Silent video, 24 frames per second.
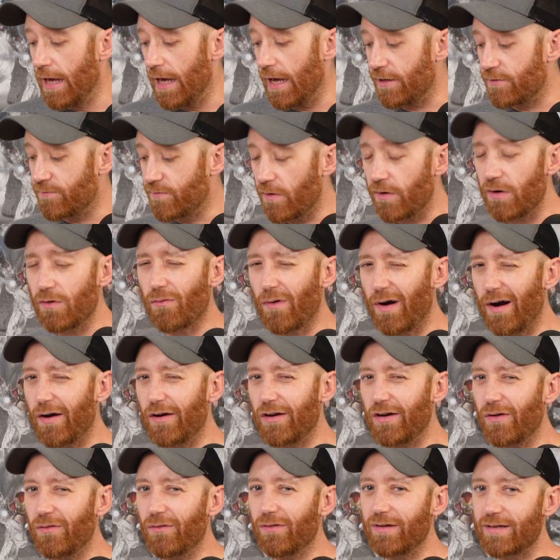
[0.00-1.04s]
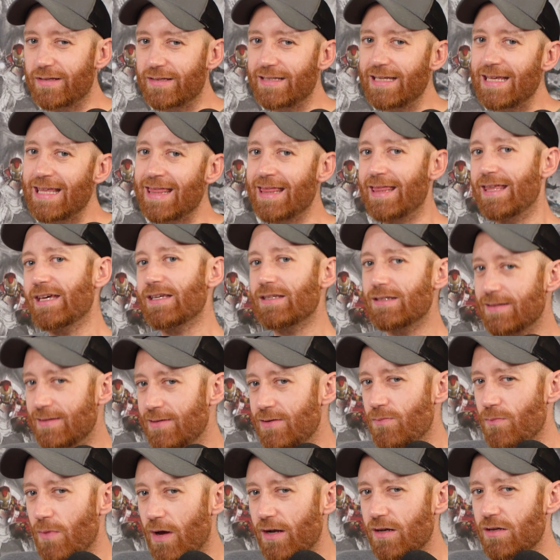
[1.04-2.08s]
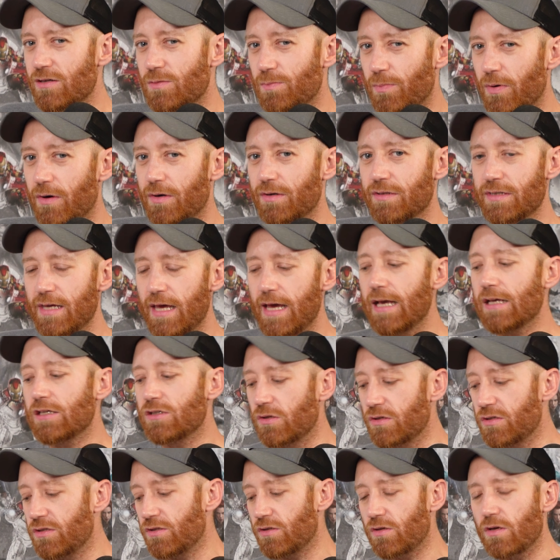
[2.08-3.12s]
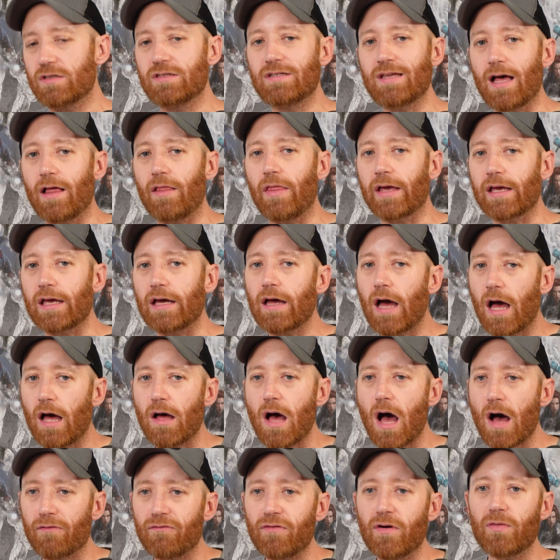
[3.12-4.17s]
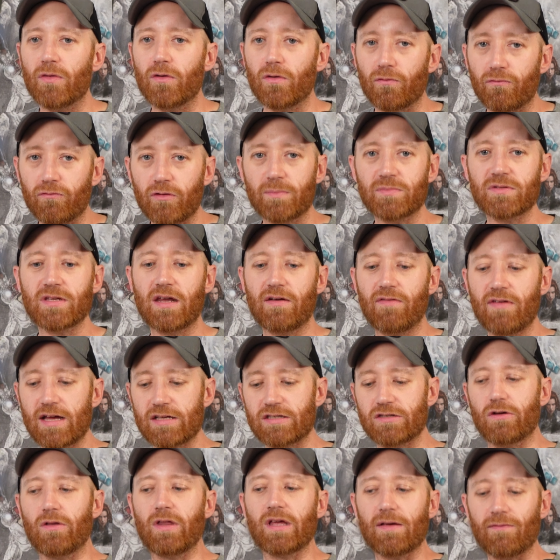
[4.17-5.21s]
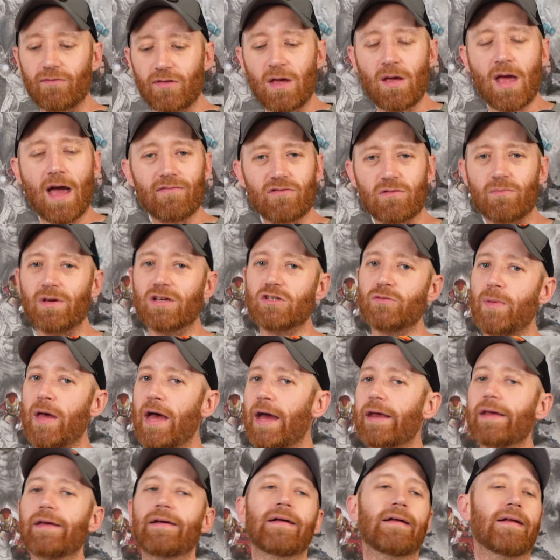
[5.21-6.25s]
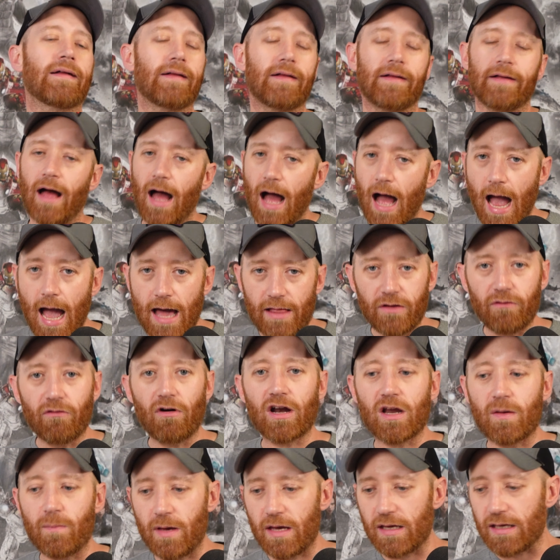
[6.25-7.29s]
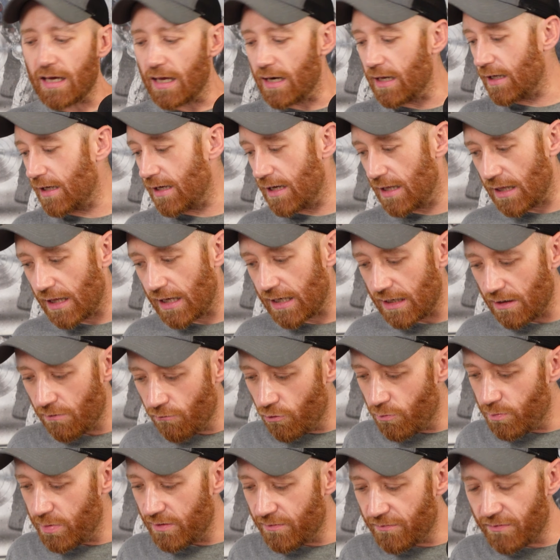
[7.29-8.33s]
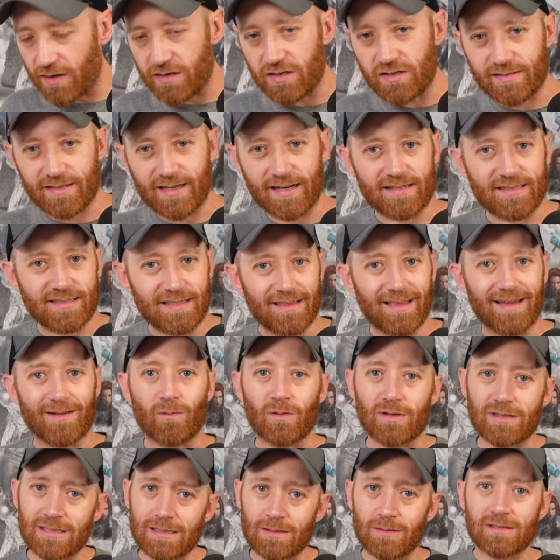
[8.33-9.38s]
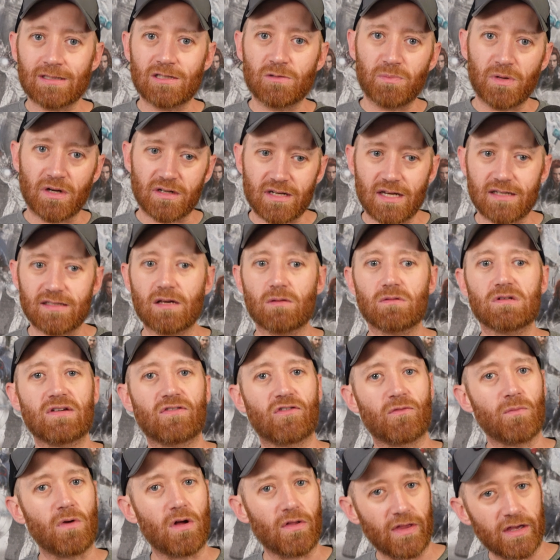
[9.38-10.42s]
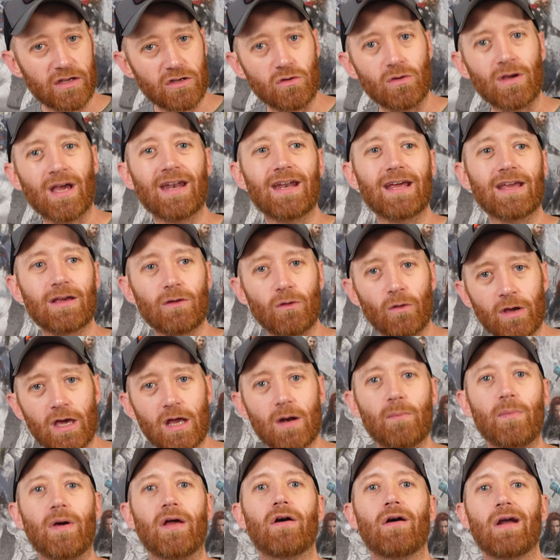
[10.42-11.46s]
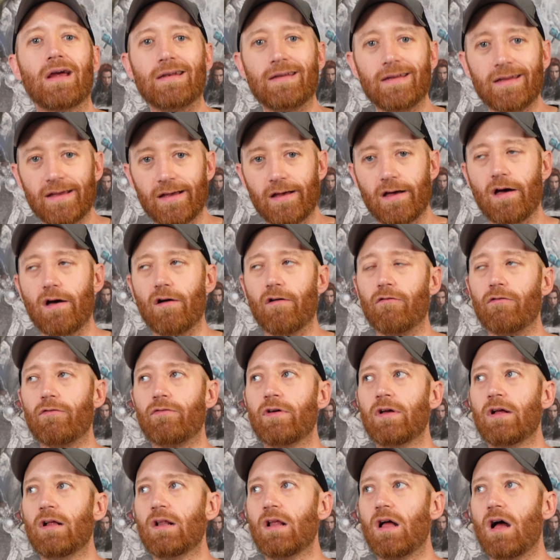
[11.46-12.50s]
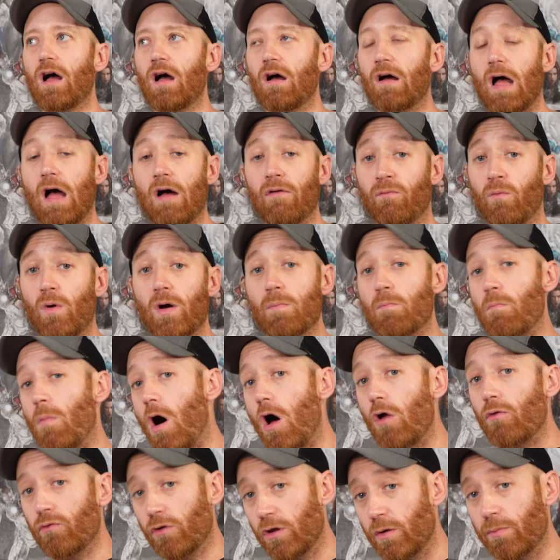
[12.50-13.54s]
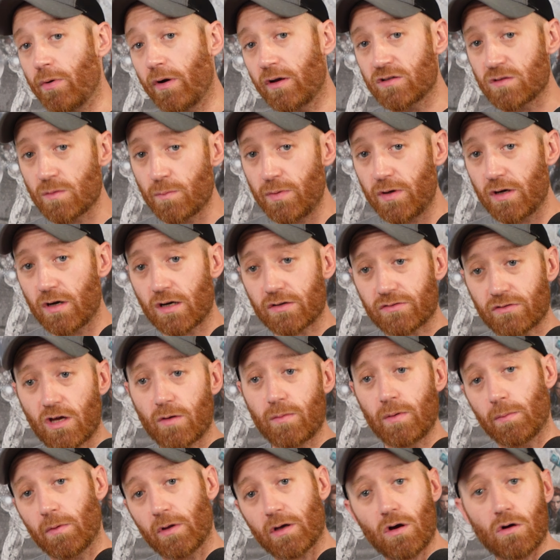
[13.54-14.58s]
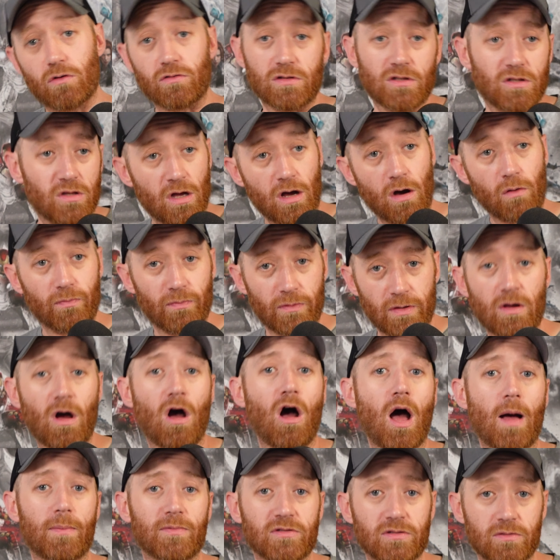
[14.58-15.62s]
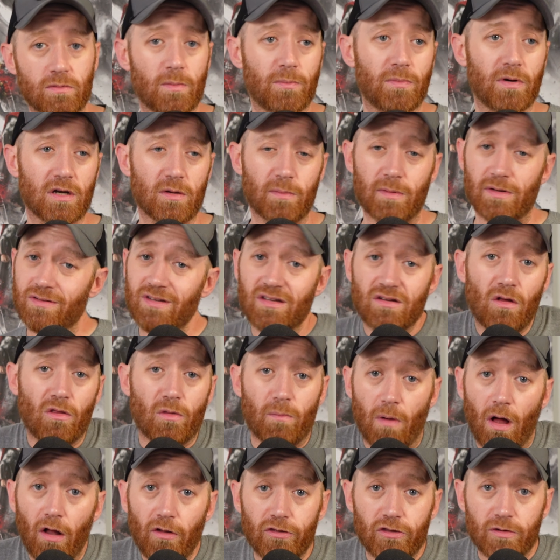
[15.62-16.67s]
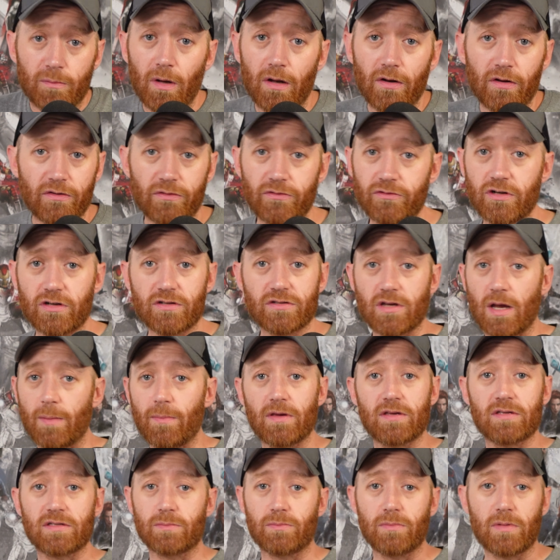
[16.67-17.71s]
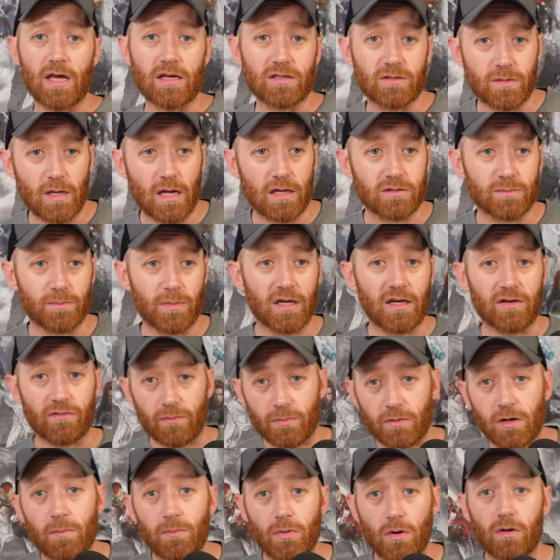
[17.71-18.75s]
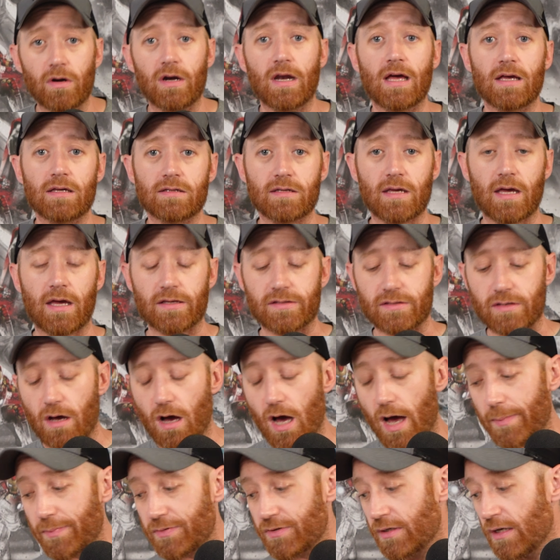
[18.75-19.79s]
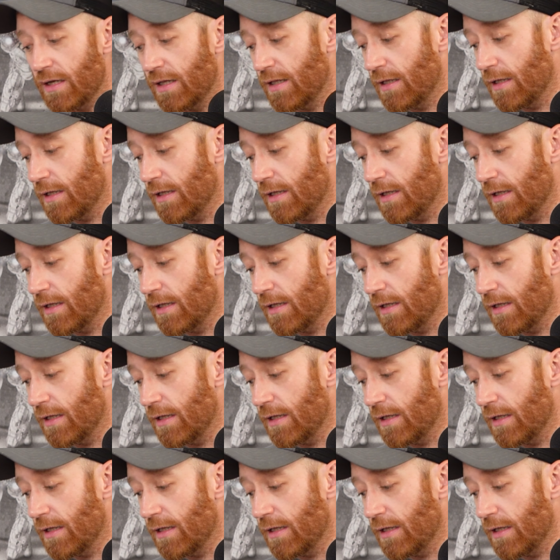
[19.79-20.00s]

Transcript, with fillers: It's very rare. You don't really see this too much per se. So this is a, a like a, a fun little flip side of that. So like if they have the mix pack highly recommend getting it. Like it would be fun just kind of see like what's this beer tastes like with different malt. Like you kind of you'll get a better idea of uh, of what malt really brings to beer because a lot of people are like oh the, the hops is what brings beer. It's like no the malt the malt is just up is as as big of a component as as the hops.